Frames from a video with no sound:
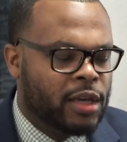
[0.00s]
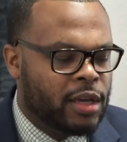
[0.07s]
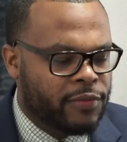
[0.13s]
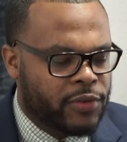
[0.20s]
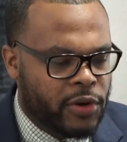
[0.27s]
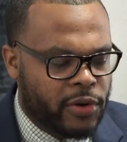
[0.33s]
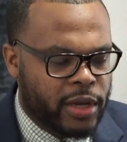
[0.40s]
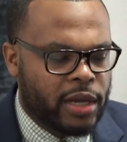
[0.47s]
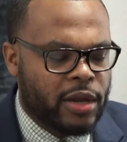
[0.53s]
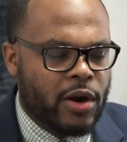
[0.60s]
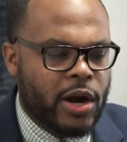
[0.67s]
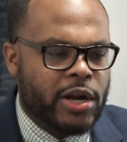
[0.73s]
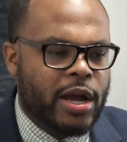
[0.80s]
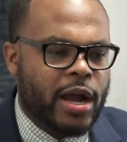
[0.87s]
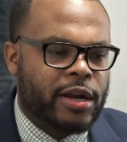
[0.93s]
If you're an
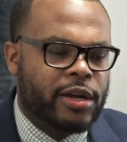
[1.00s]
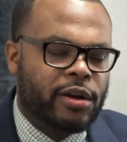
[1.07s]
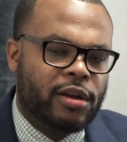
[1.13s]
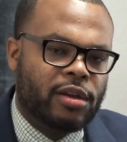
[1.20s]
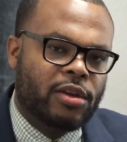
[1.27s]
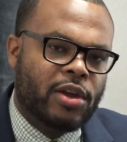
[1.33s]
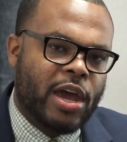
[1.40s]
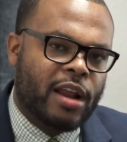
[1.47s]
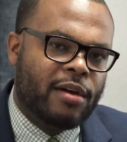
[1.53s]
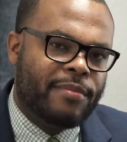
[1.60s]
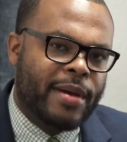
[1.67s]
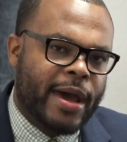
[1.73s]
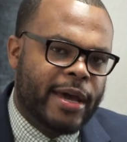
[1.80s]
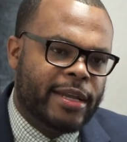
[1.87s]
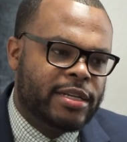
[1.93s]
ER doctor and you had a
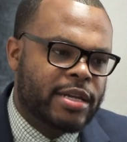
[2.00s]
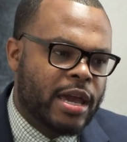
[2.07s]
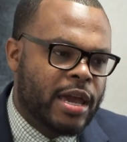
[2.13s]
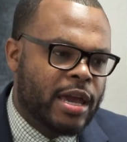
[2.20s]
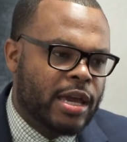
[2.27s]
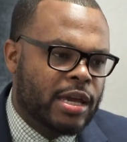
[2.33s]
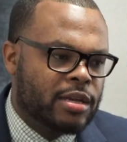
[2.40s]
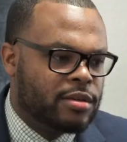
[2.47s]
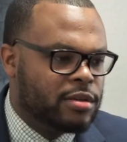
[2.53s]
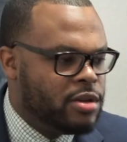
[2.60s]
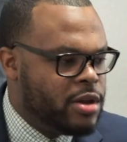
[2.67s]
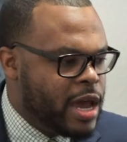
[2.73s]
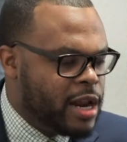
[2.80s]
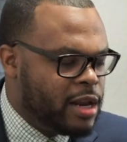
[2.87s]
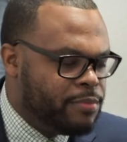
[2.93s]
bad day,
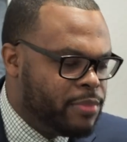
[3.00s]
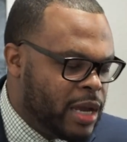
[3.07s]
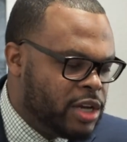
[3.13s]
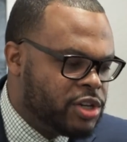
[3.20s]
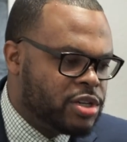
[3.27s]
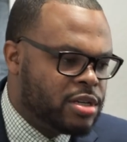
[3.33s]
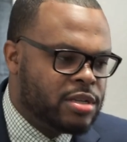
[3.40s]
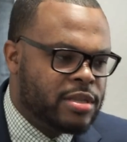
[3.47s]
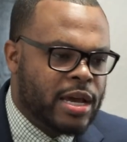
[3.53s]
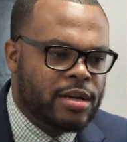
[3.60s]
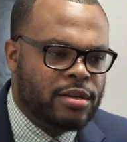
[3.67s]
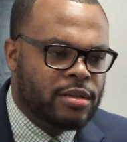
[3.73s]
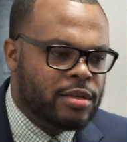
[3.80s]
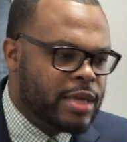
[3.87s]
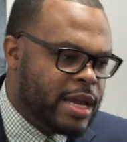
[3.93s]
you had a patient
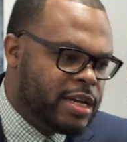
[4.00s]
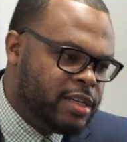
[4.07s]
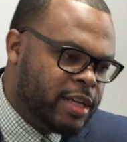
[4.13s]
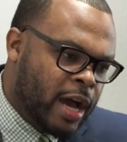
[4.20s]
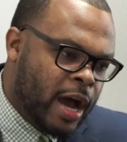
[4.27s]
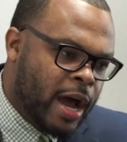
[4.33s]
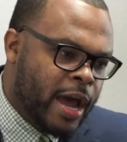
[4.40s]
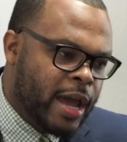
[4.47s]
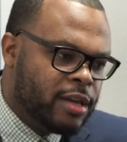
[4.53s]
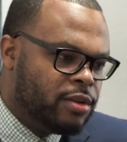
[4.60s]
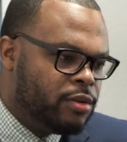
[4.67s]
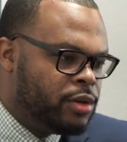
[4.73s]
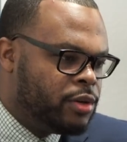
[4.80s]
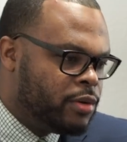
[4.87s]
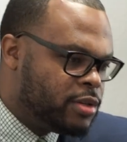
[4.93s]
that, that died,
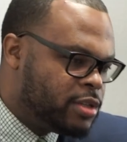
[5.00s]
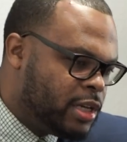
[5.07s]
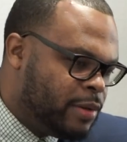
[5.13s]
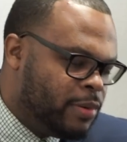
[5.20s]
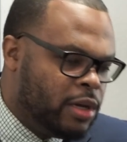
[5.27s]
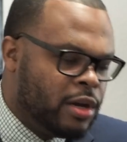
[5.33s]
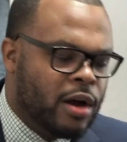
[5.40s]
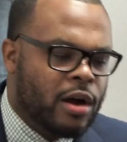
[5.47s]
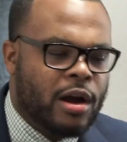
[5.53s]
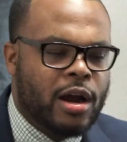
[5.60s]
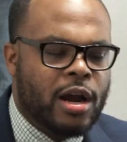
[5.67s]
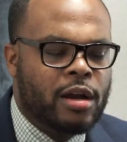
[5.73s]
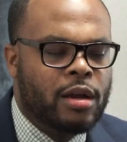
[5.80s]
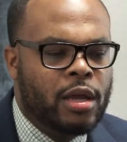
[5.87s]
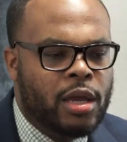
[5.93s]
you're doing
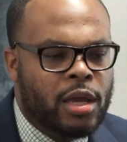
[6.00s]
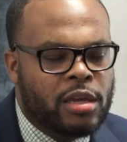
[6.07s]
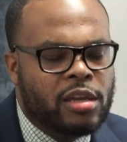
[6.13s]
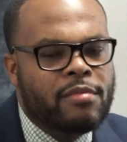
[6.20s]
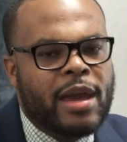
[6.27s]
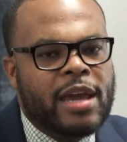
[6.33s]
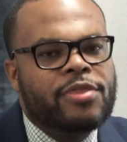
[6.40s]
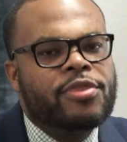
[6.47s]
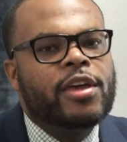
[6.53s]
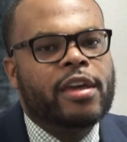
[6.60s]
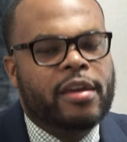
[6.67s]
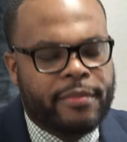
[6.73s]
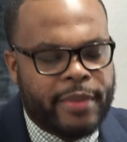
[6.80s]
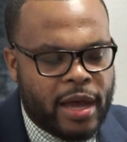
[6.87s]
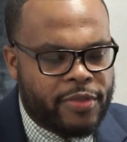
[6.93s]
CPR, you may think
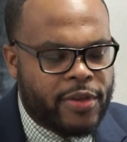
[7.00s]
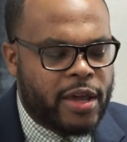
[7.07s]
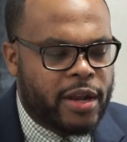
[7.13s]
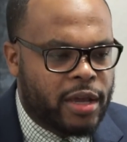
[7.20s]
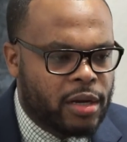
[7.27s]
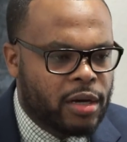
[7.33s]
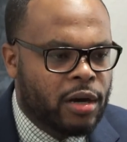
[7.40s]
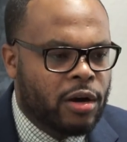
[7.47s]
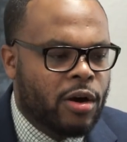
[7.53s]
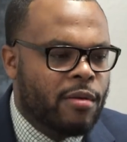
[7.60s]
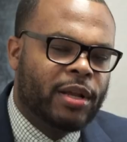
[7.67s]
about that at home.